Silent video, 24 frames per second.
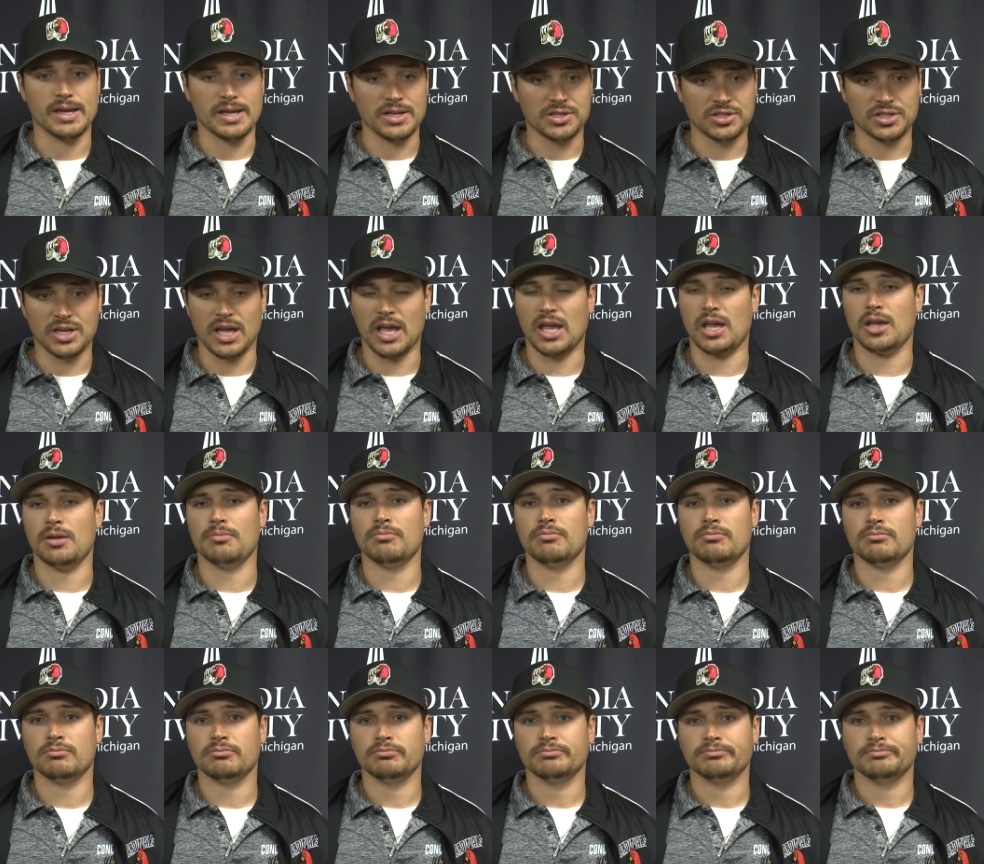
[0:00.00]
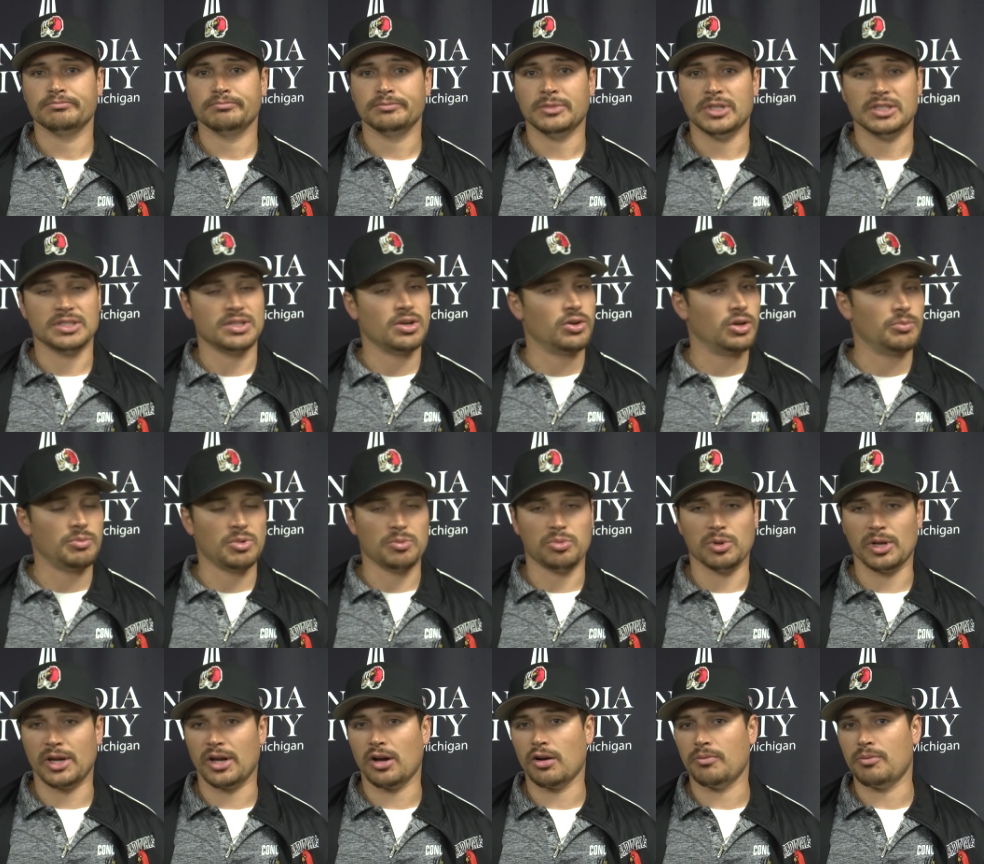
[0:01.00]
Each game is going to be
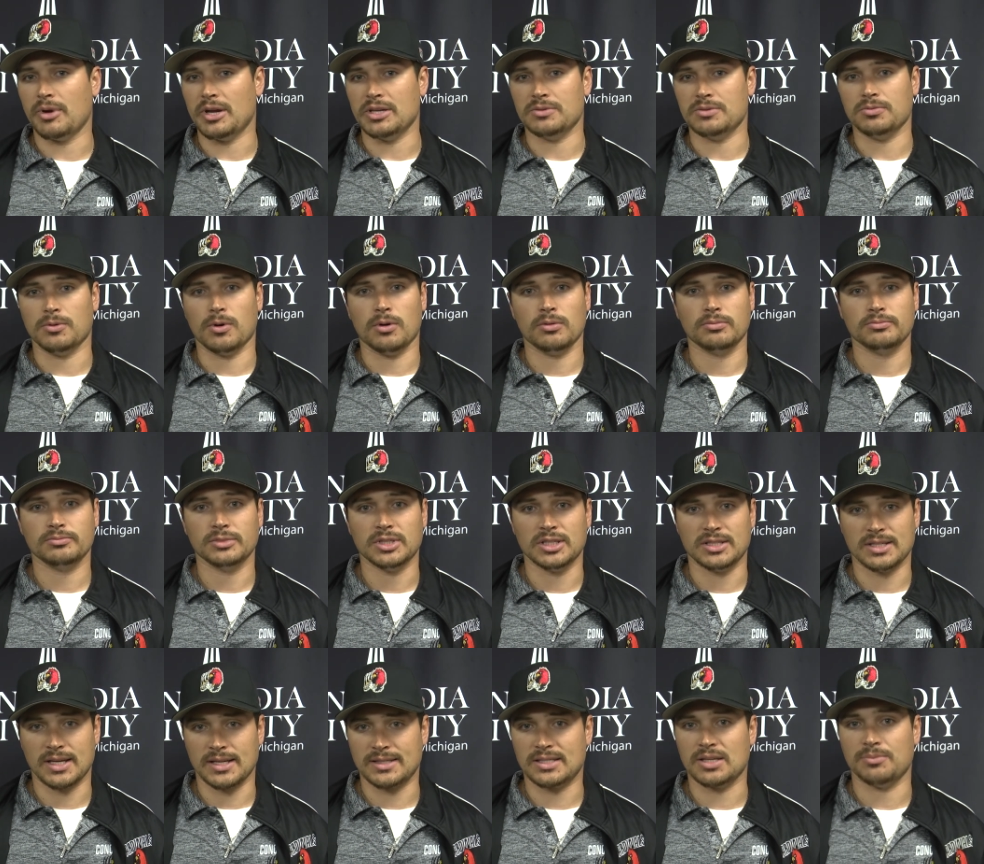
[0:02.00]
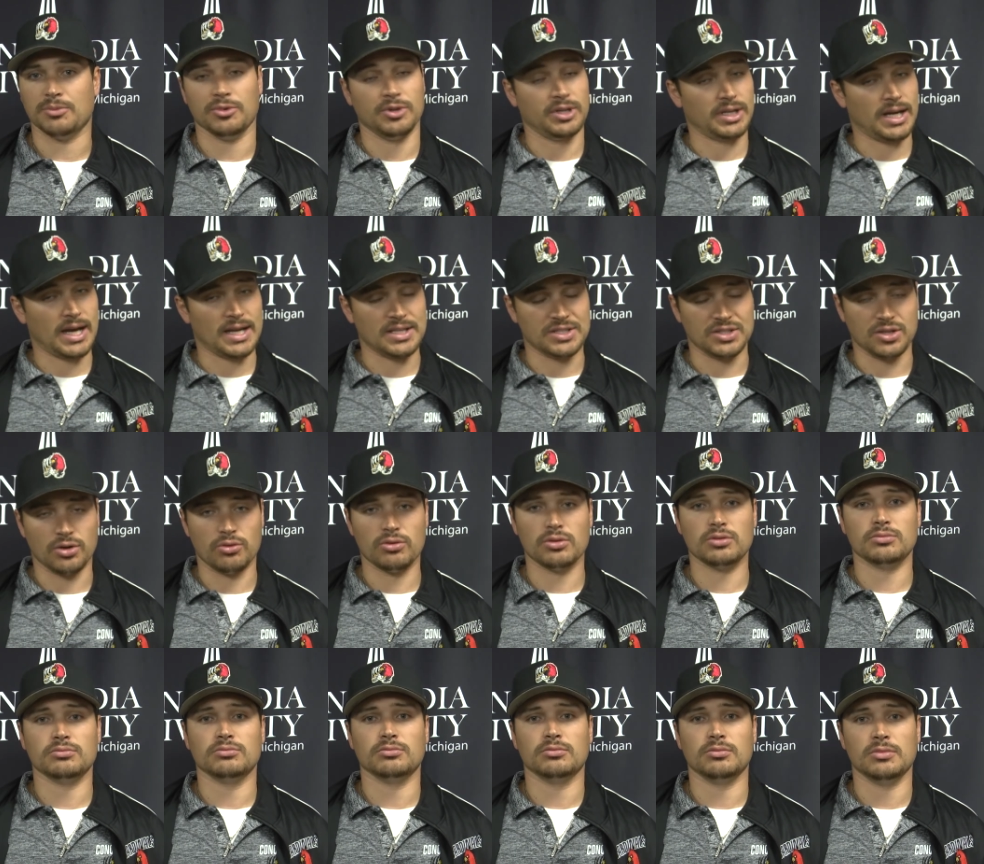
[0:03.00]
playoff baseball. It's that simple. The guys know it.
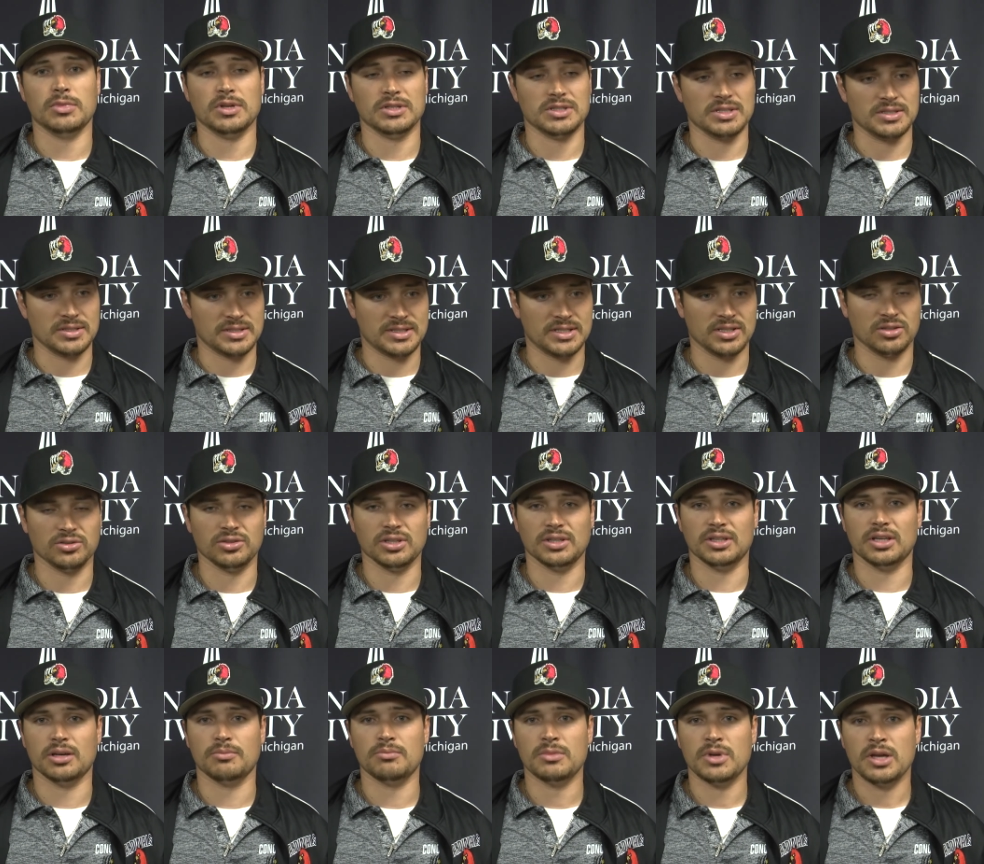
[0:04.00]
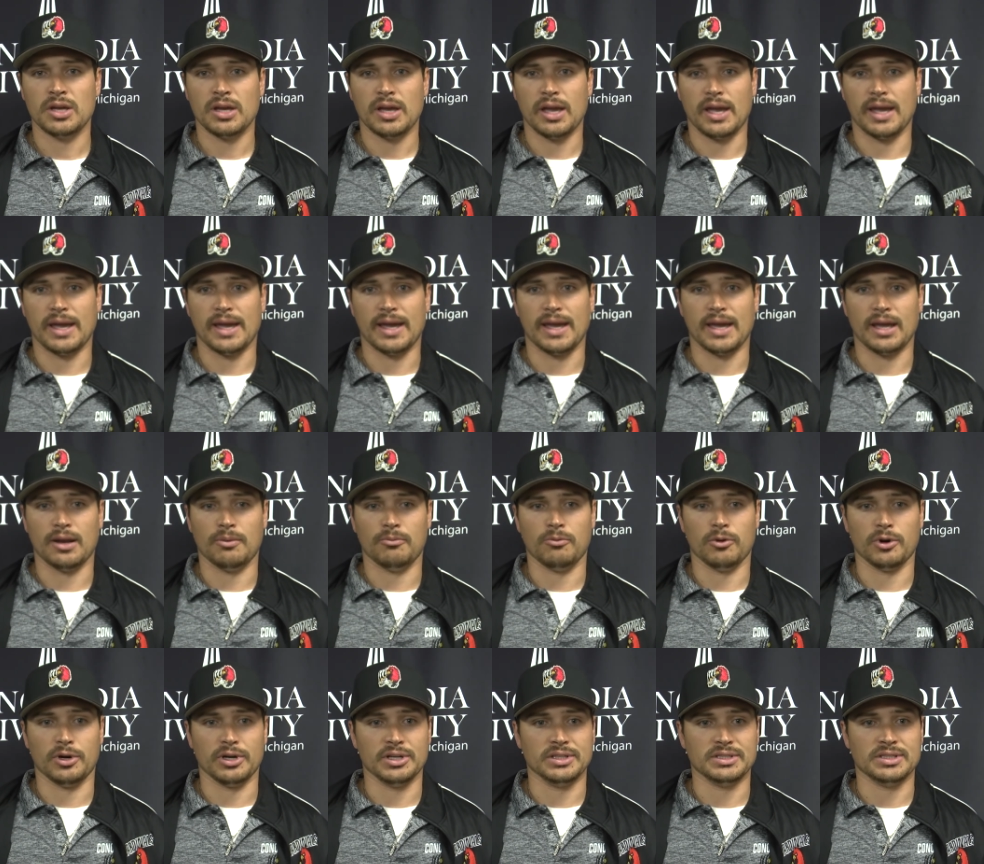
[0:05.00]
It's instilled in them. And
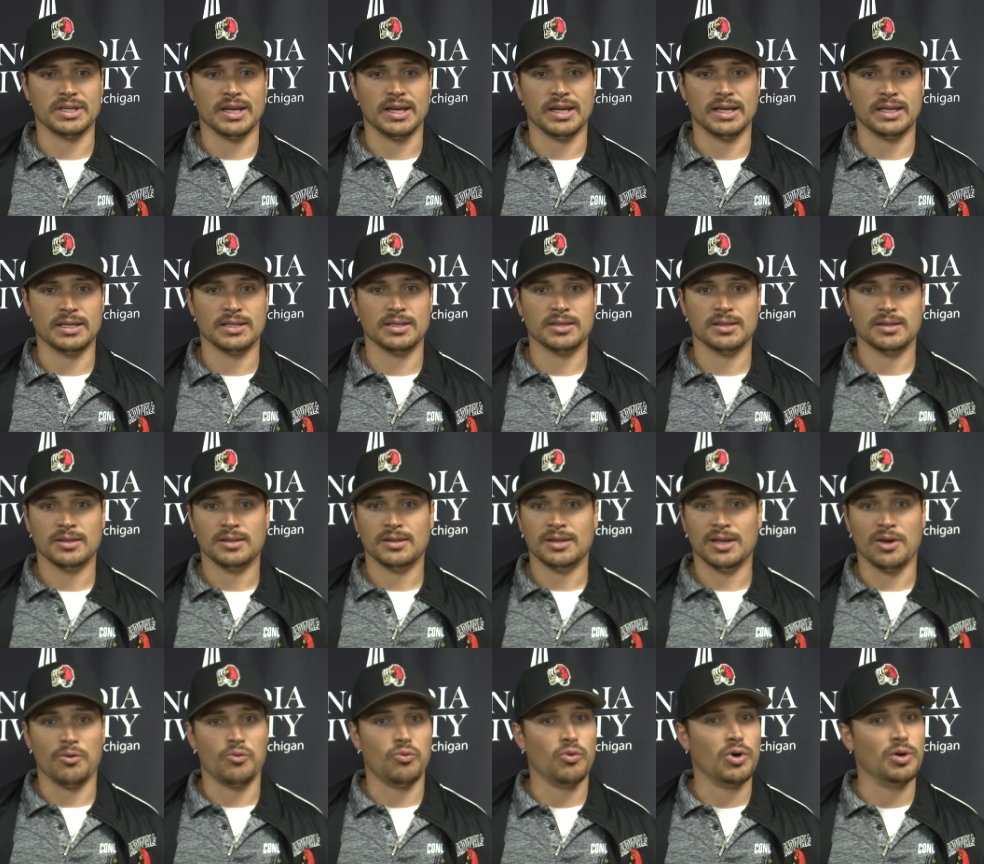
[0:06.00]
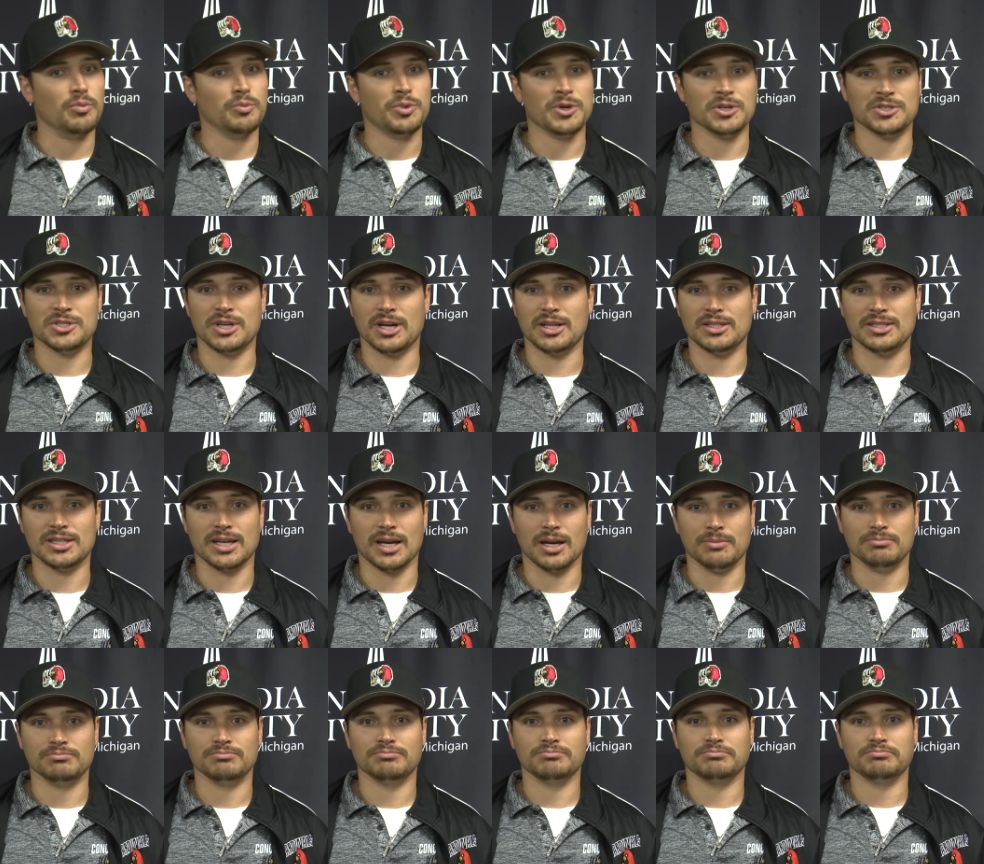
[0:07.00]
we're going to take one pitch at a
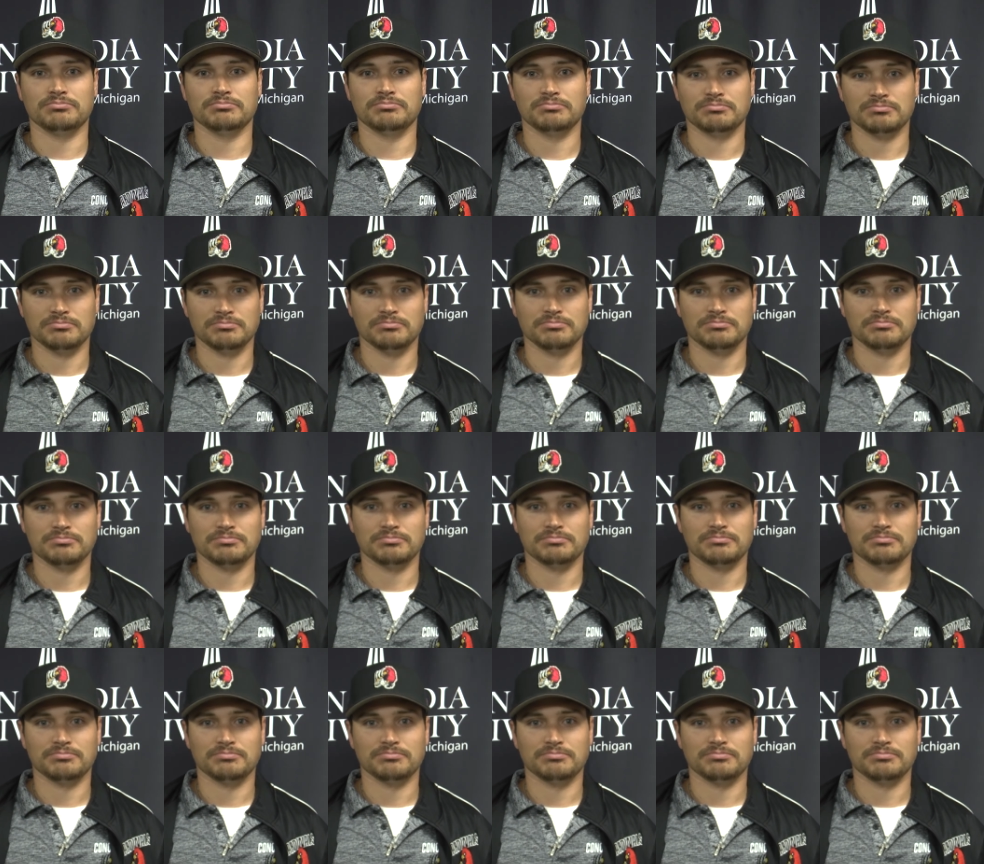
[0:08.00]
time.